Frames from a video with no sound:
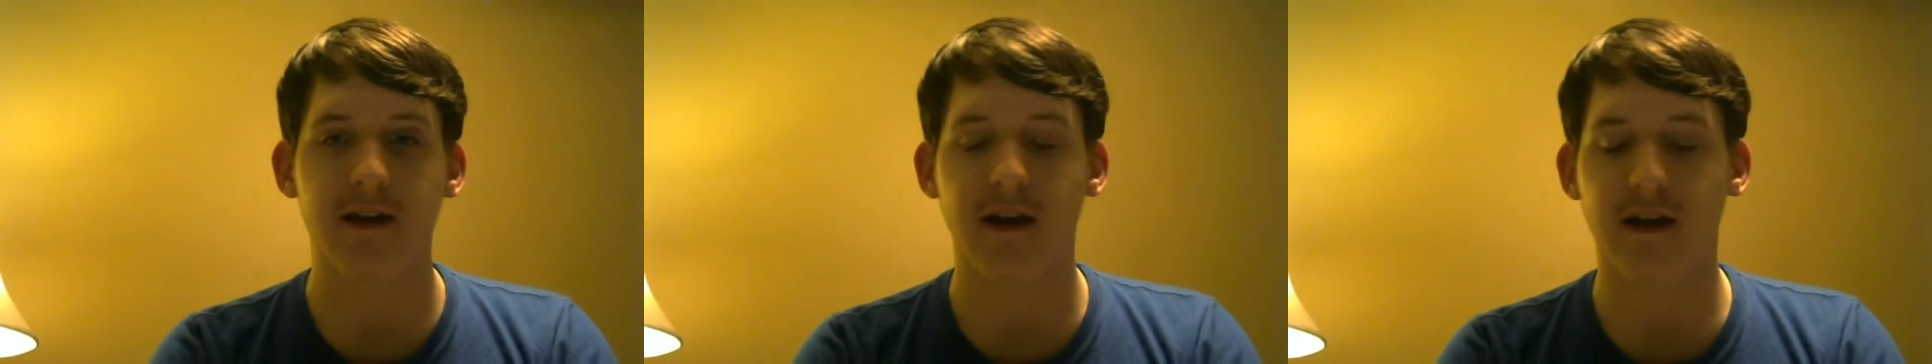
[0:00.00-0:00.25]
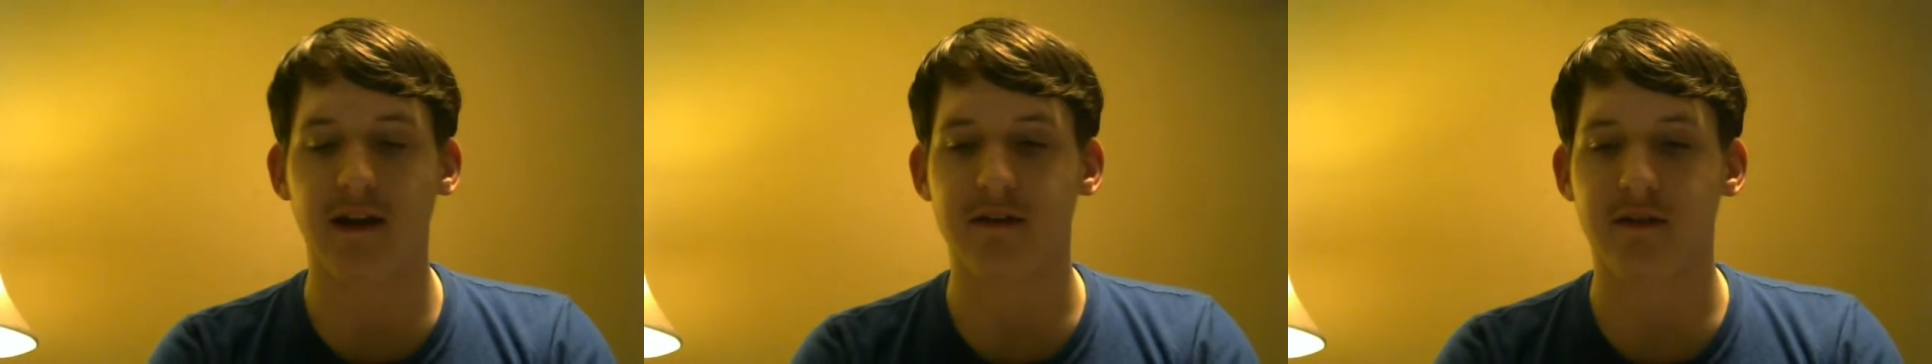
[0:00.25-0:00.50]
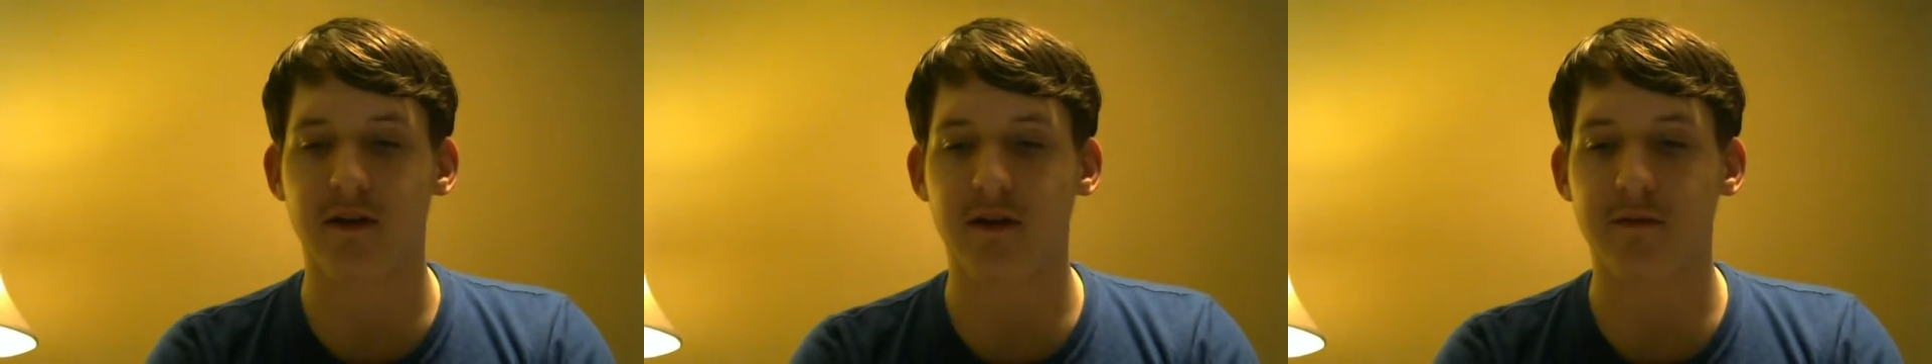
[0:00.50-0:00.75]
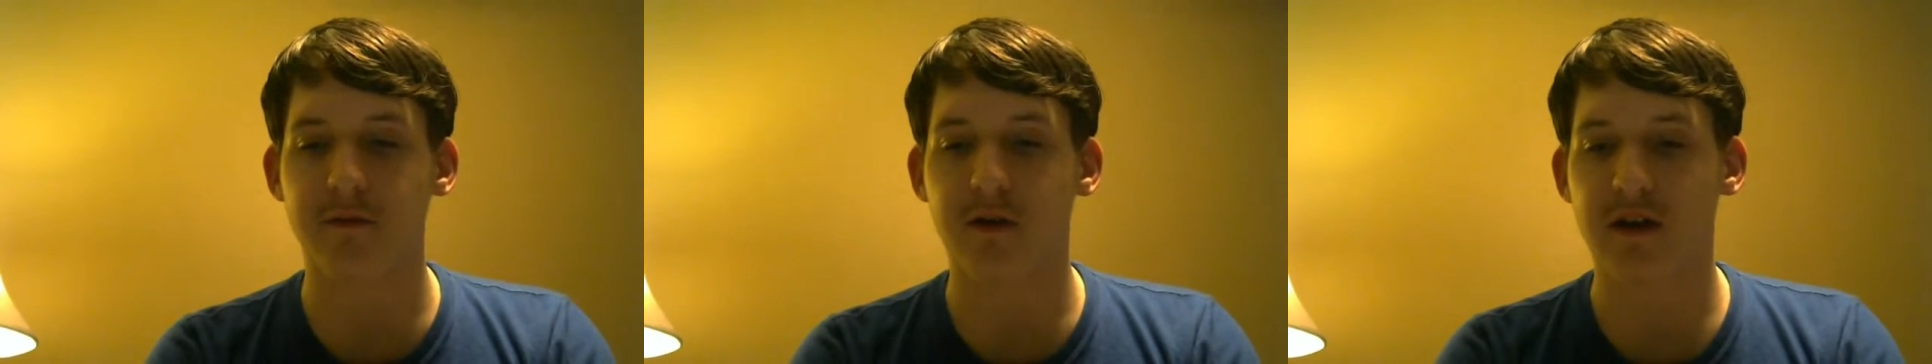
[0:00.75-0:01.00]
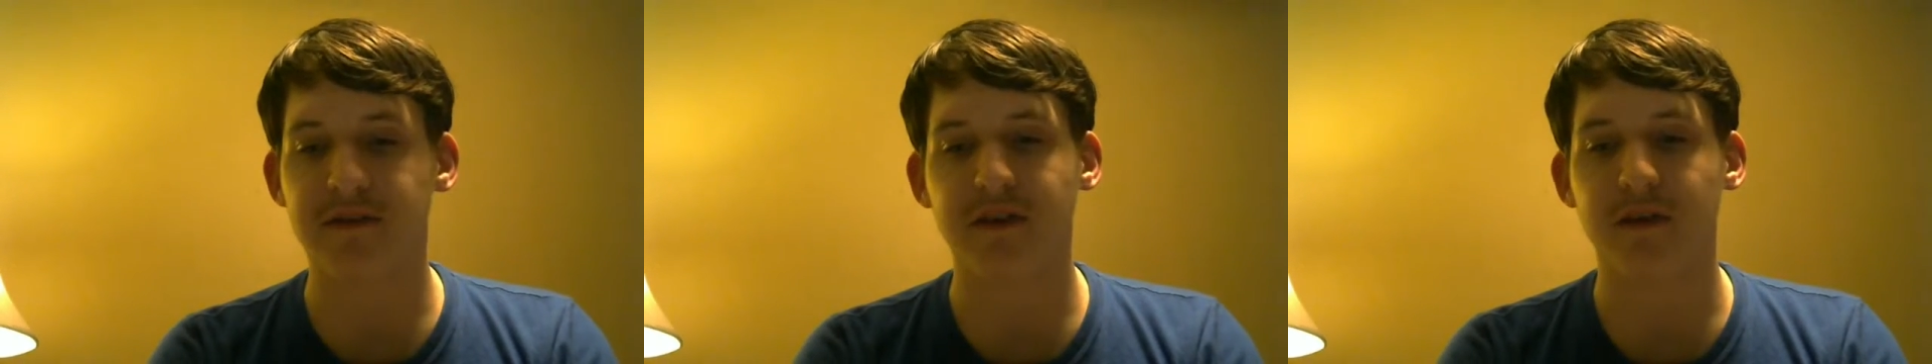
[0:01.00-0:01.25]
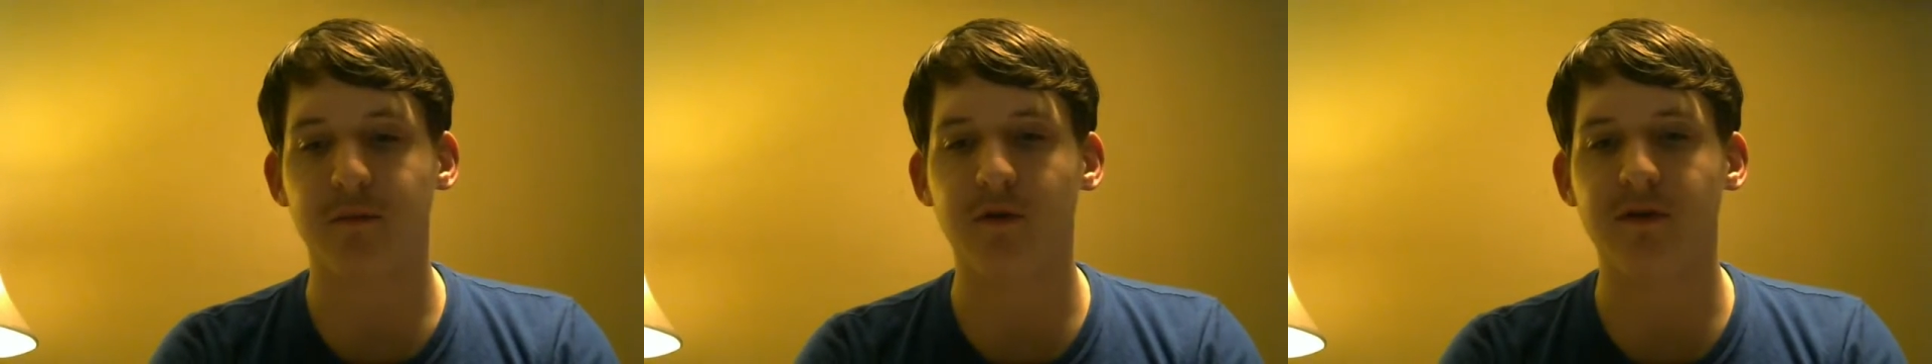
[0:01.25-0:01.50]
And uh, the, like I said,
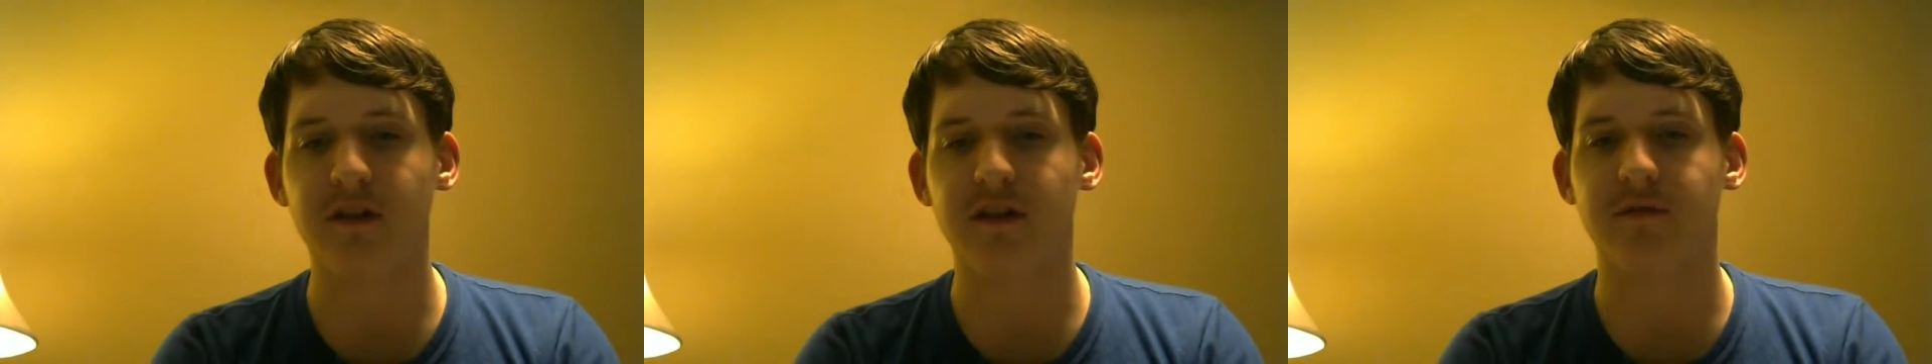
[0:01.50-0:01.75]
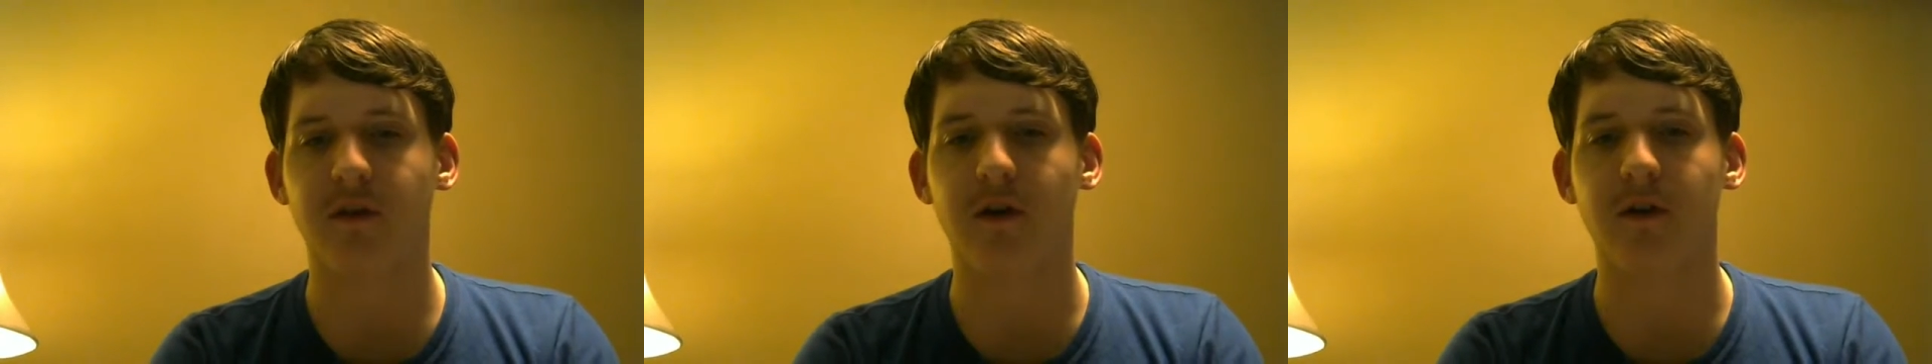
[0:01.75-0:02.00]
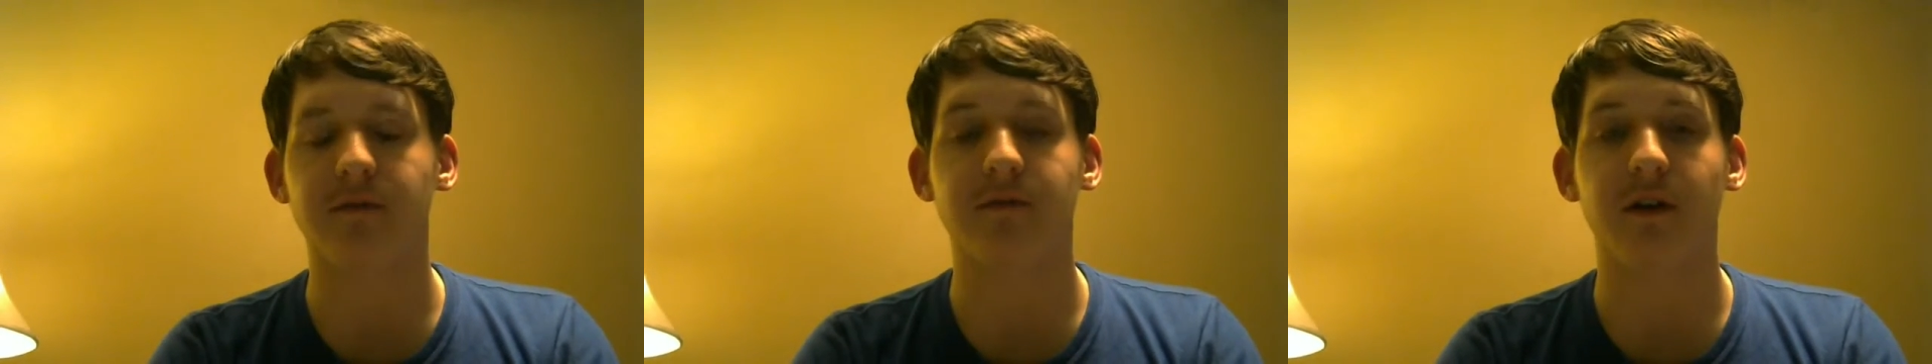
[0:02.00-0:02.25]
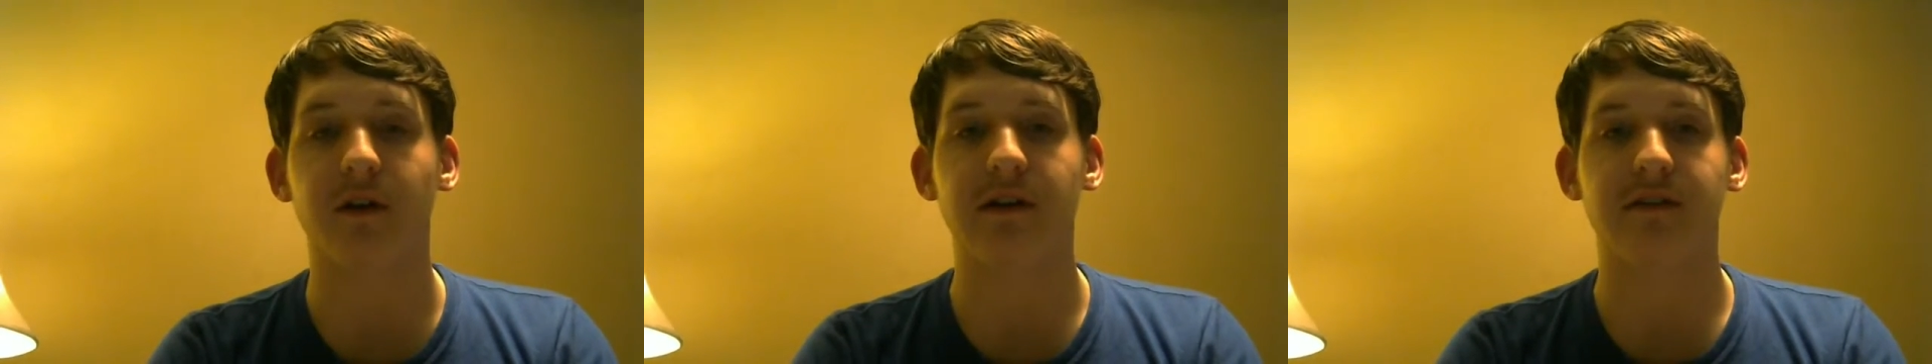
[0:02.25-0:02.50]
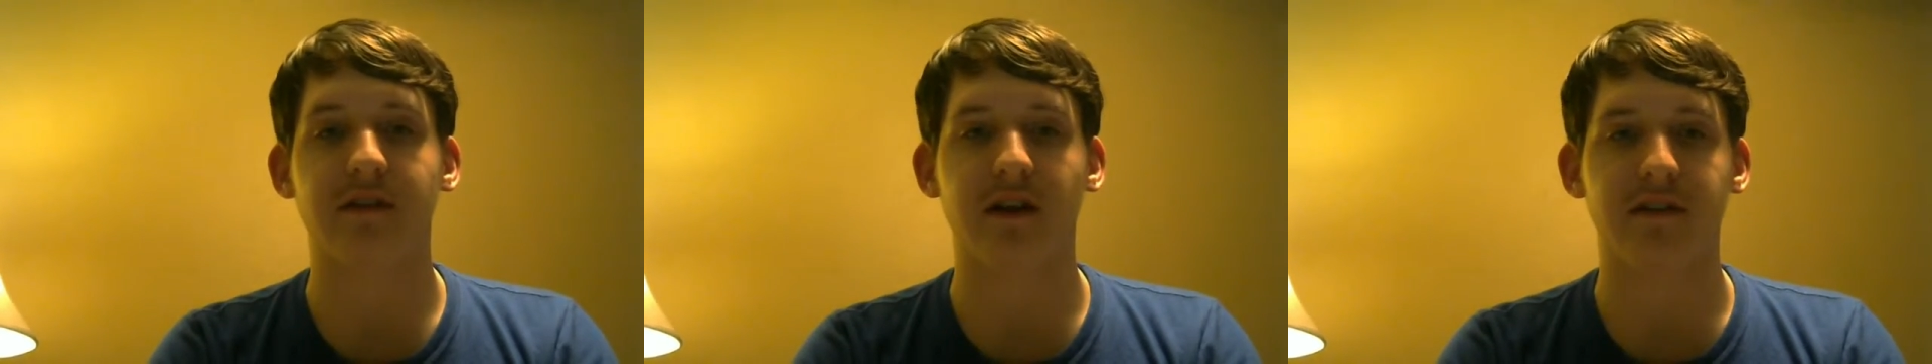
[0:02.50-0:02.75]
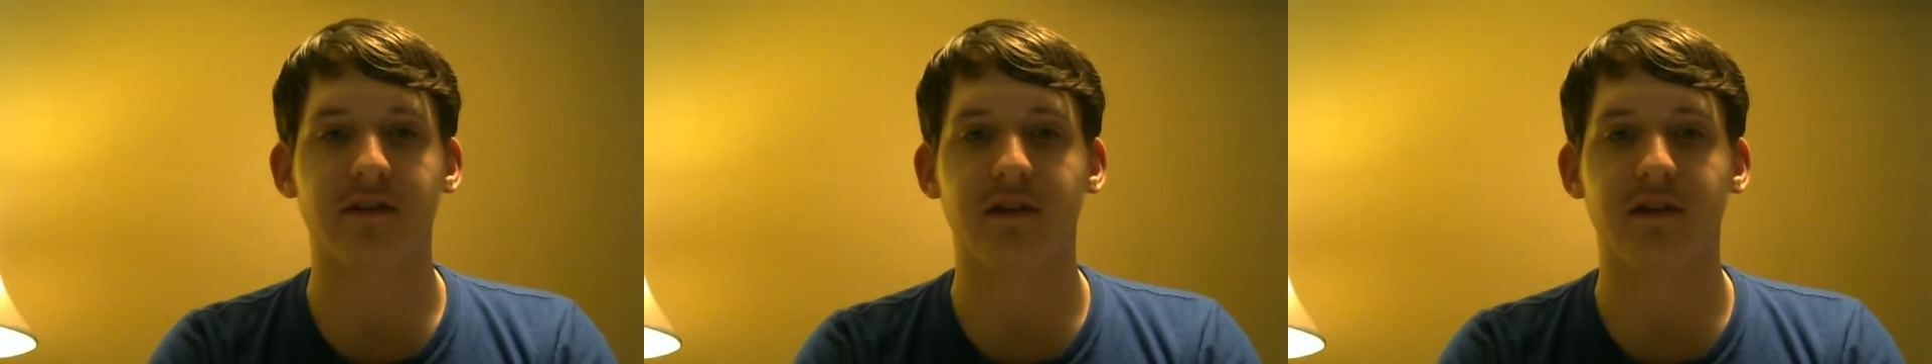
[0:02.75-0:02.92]
the movie is very, very tense.